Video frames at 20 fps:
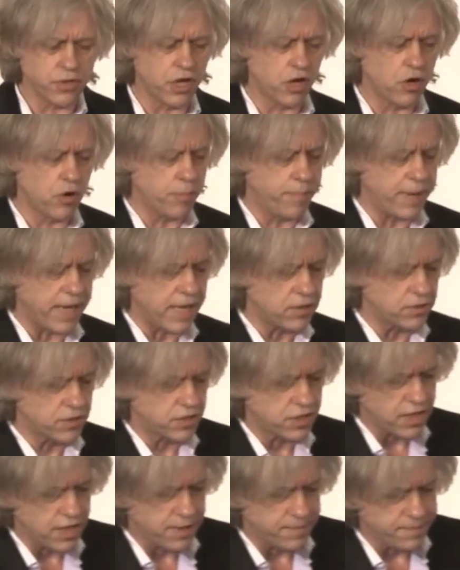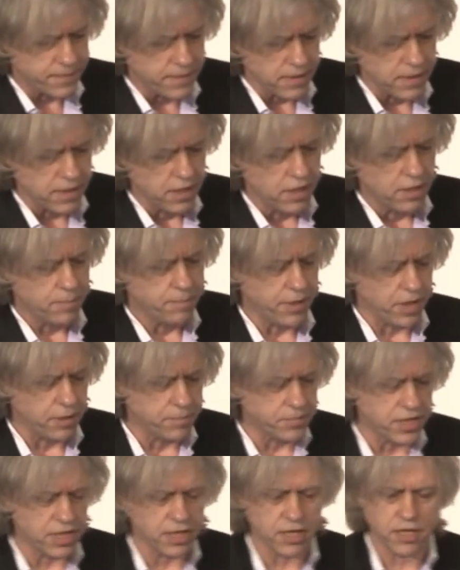know about,
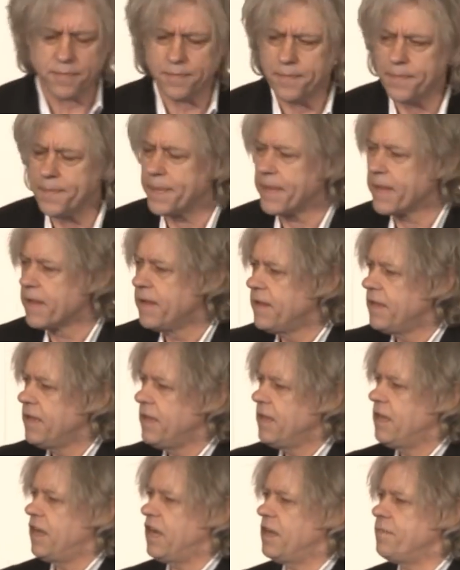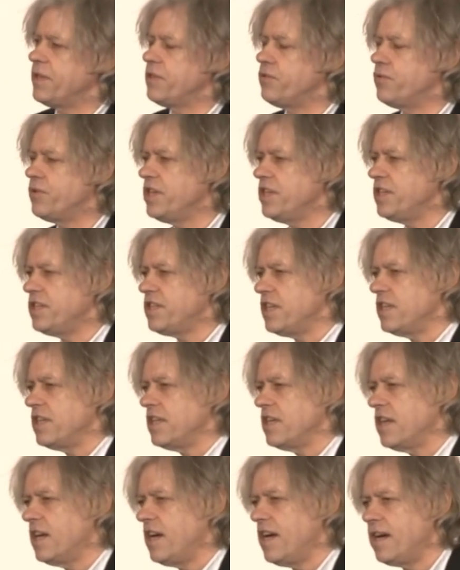Bob Dylan. I'd been
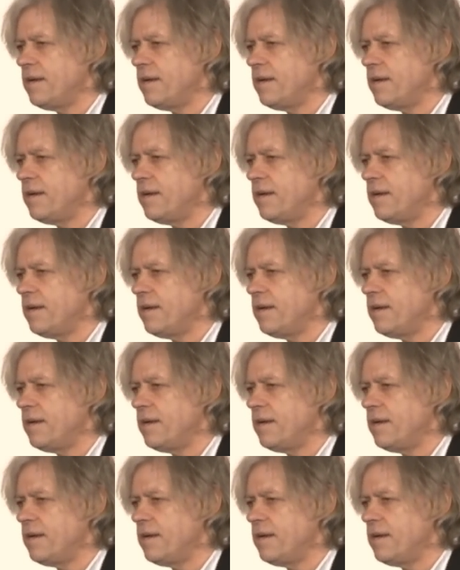reading